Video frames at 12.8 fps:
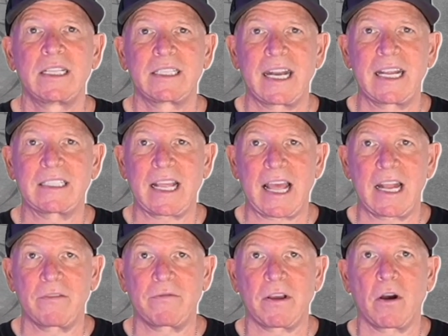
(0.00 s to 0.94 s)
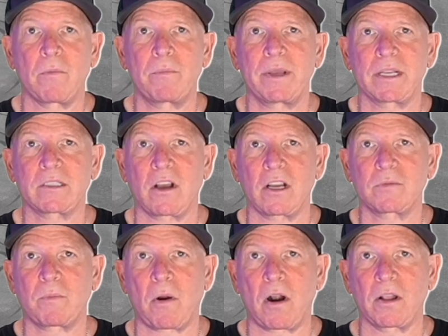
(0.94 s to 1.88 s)
today's NFL Pick Dawgz
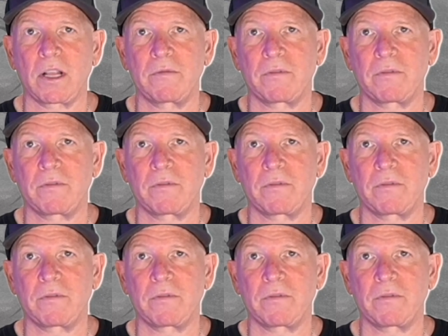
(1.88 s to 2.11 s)
parlay.